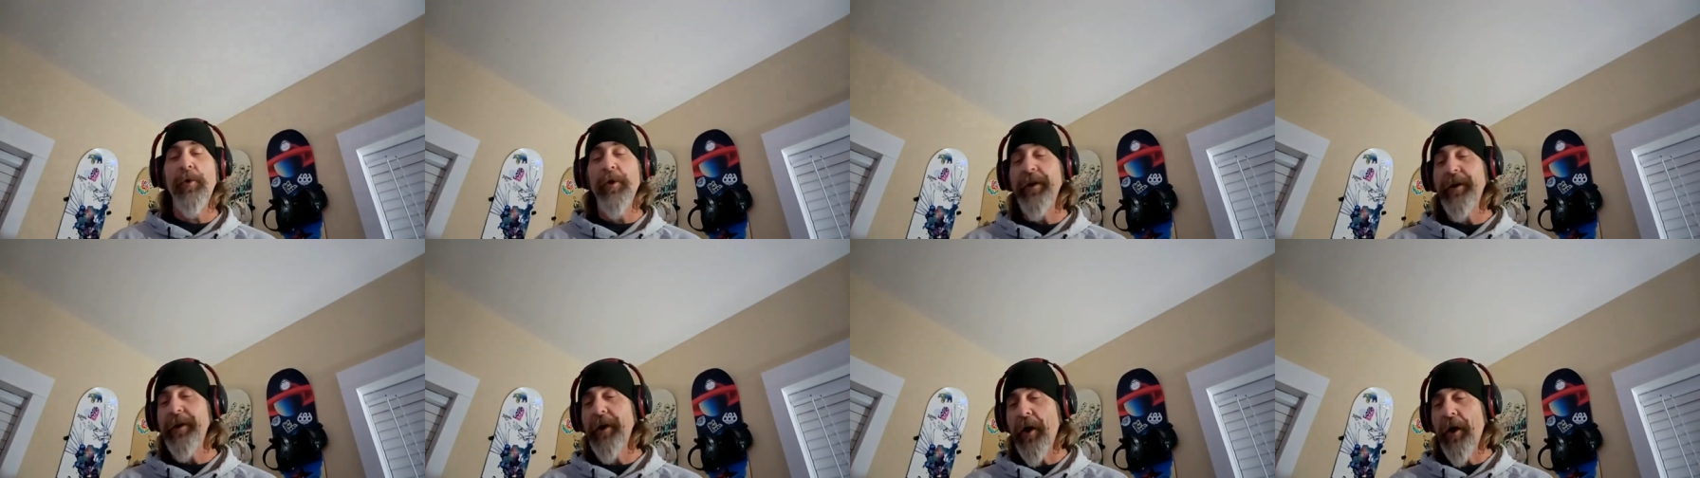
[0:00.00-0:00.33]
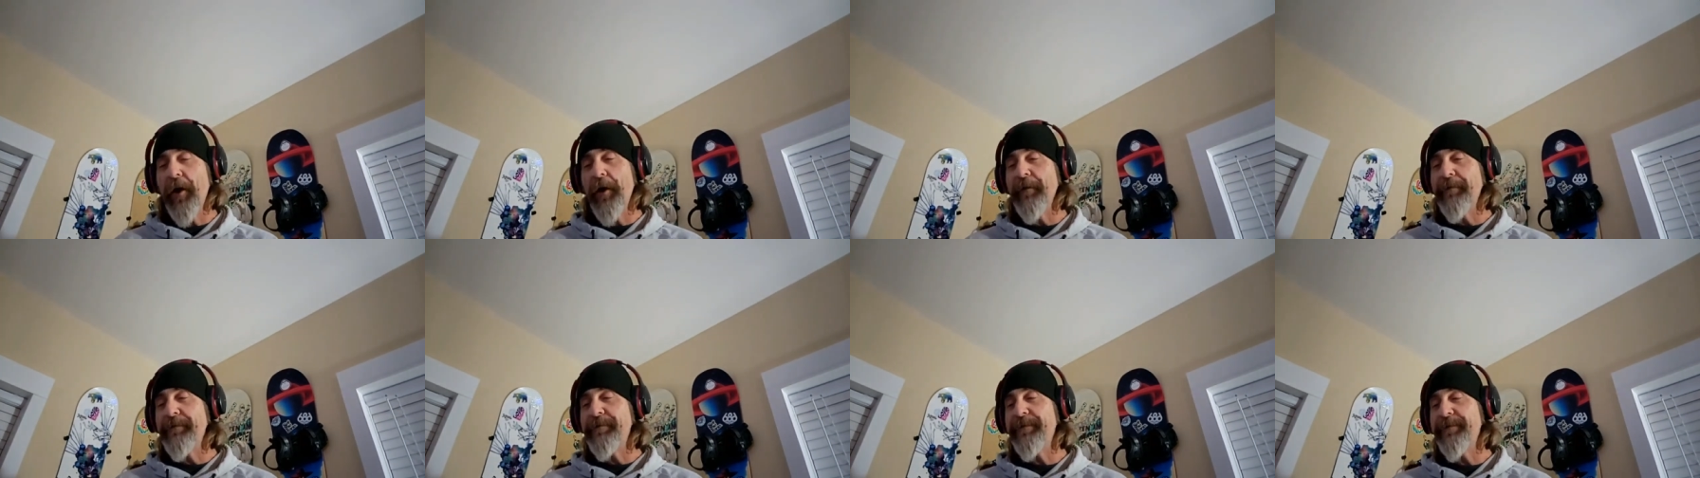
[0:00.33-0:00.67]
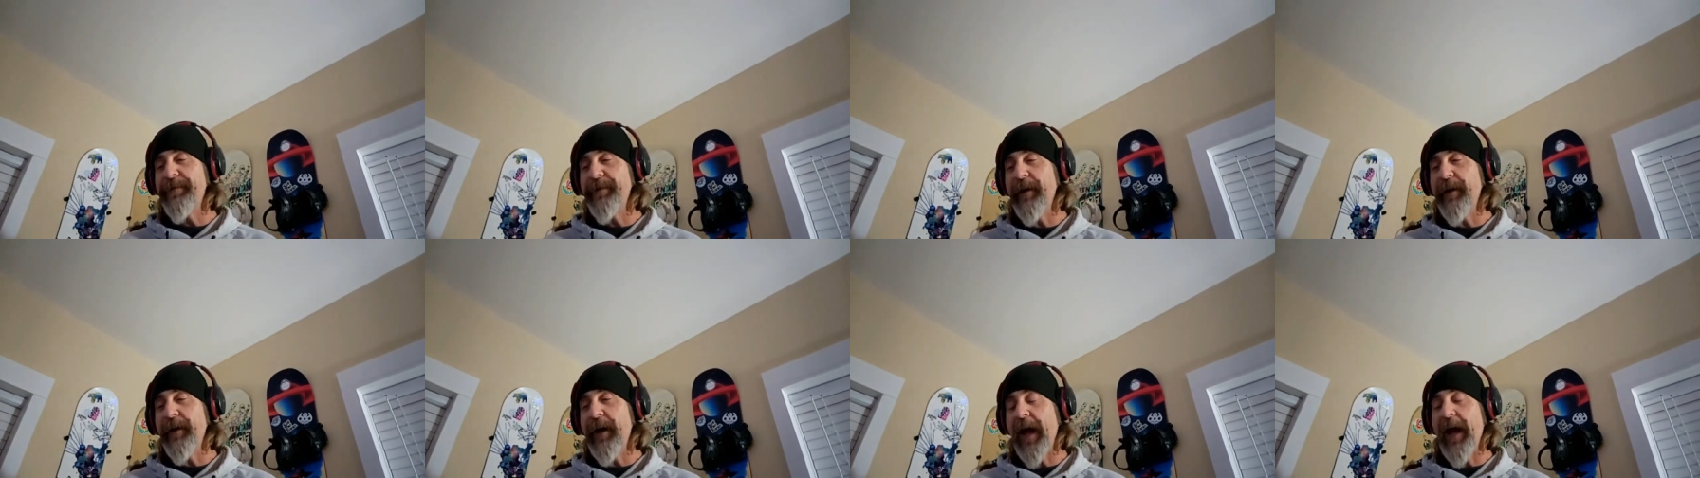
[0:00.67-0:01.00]
on and
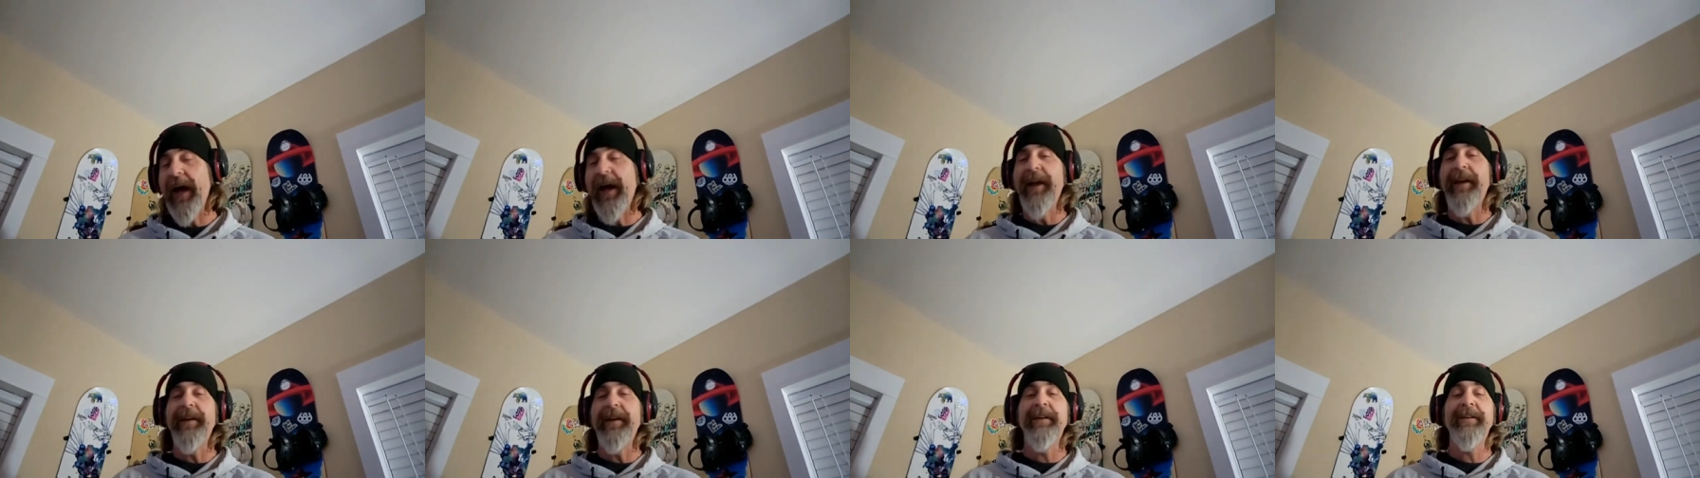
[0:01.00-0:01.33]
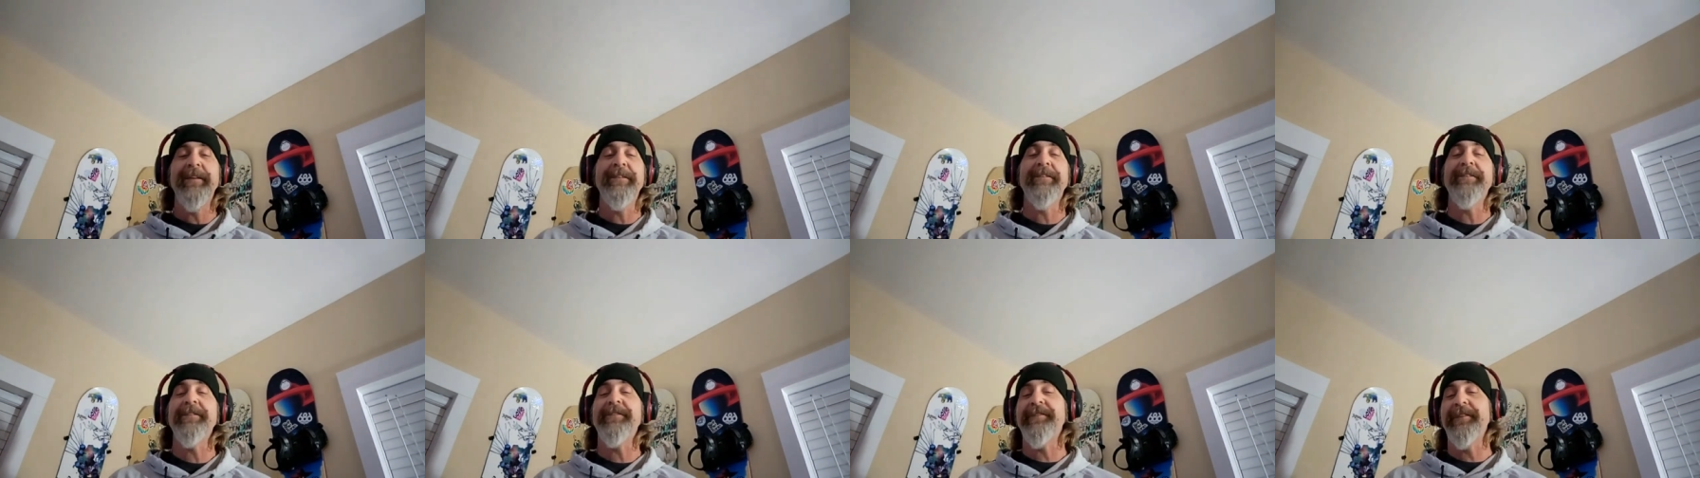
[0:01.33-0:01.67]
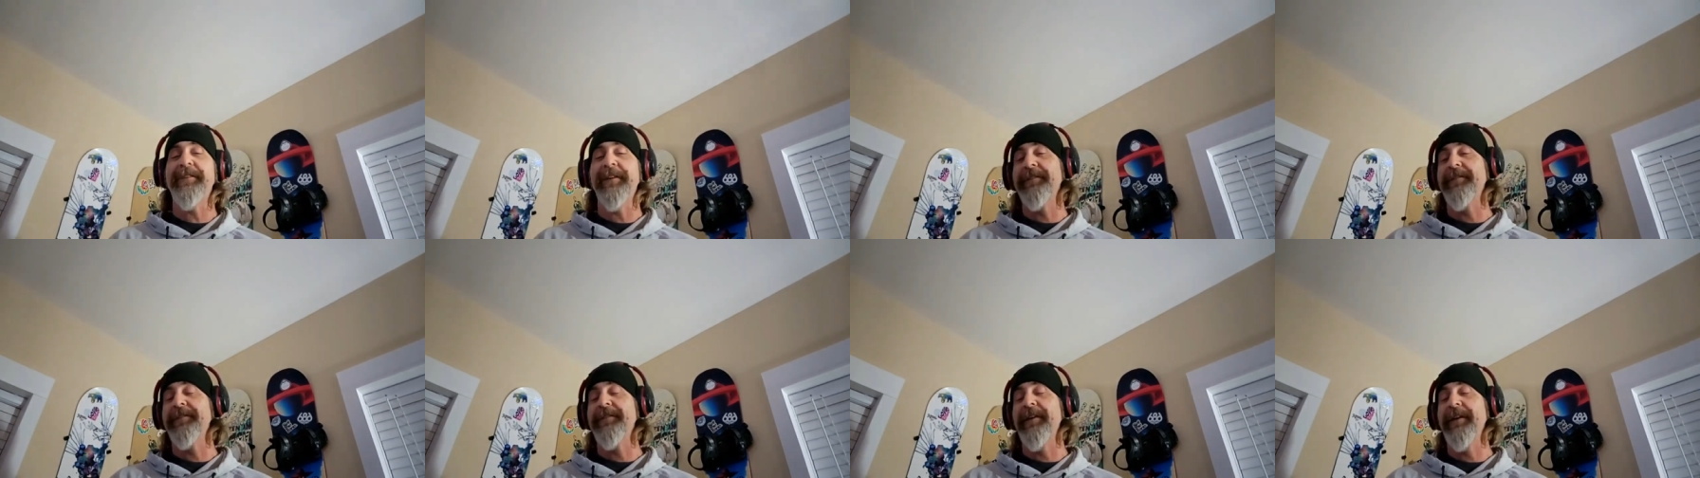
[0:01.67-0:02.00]
off at it
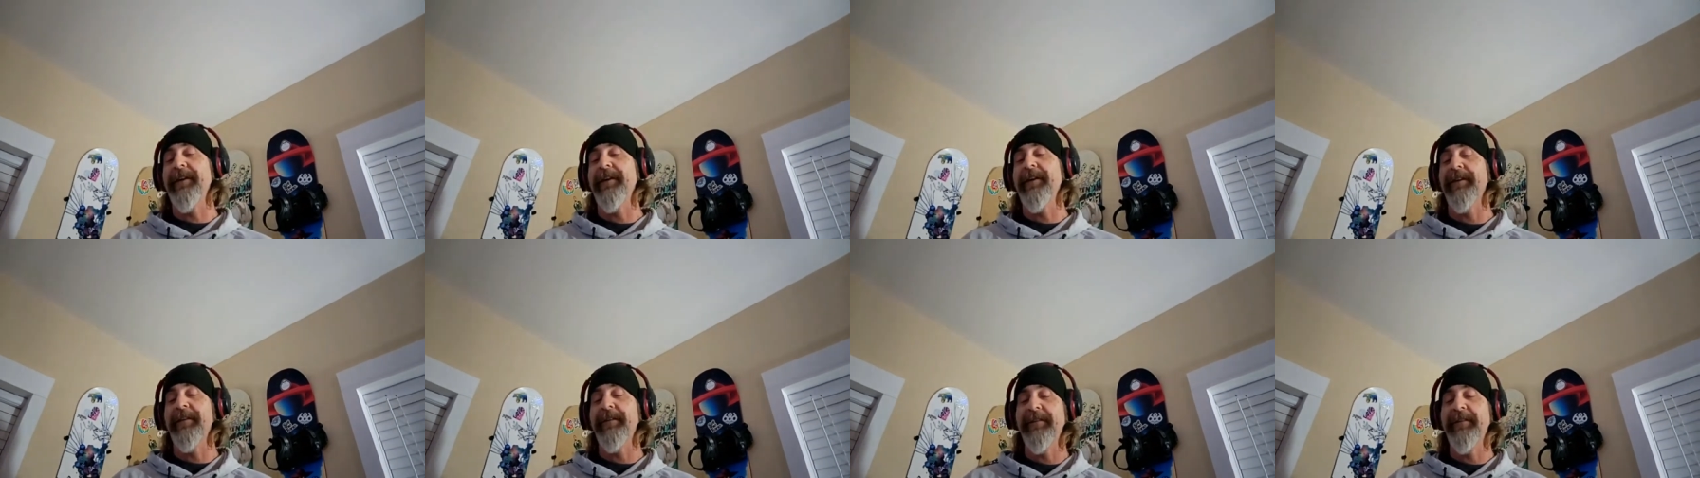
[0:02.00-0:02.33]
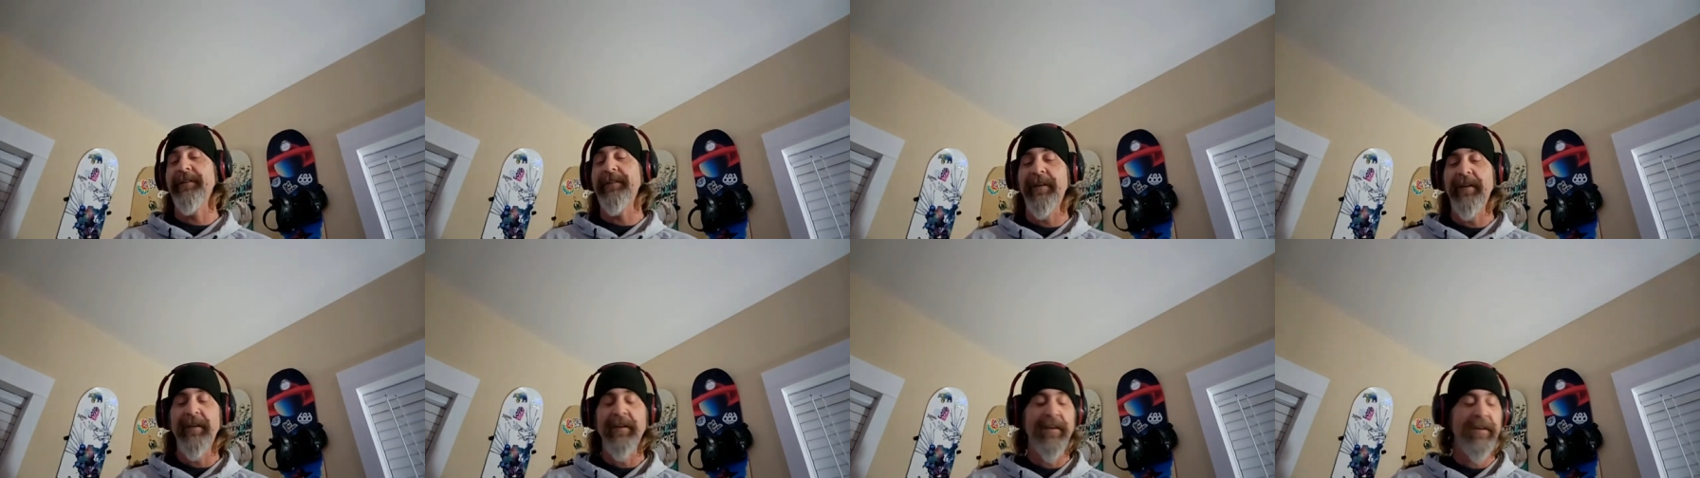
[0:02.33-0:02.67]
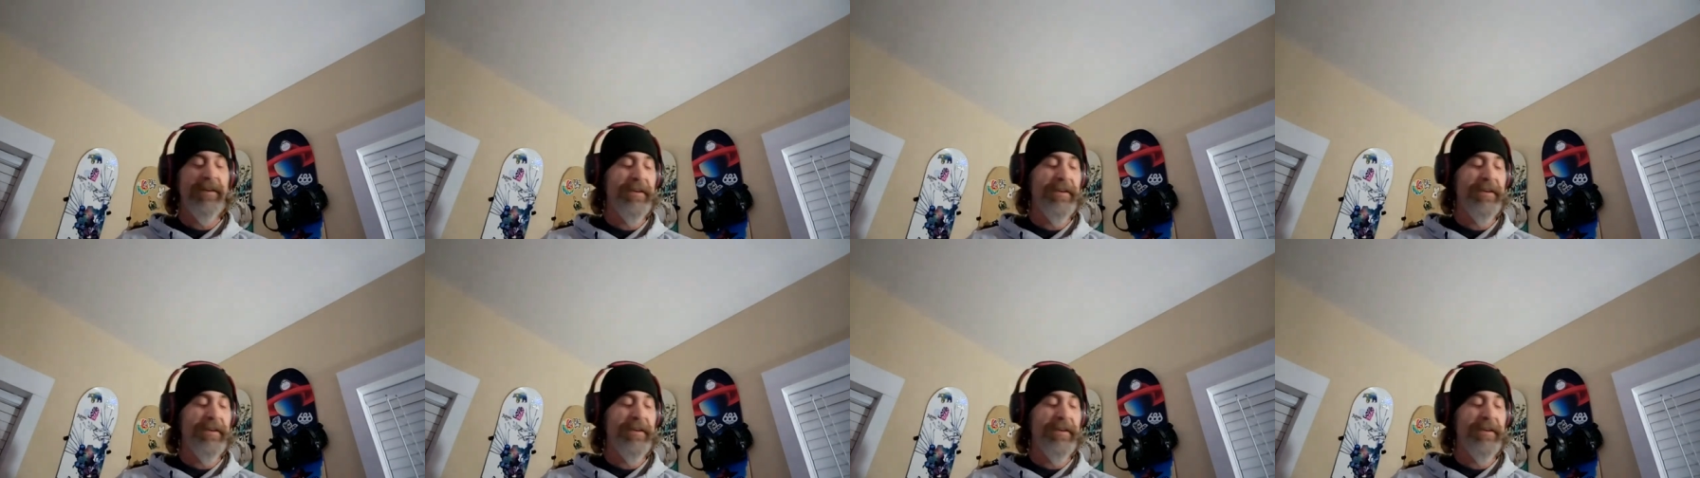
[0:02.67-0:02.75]
since then.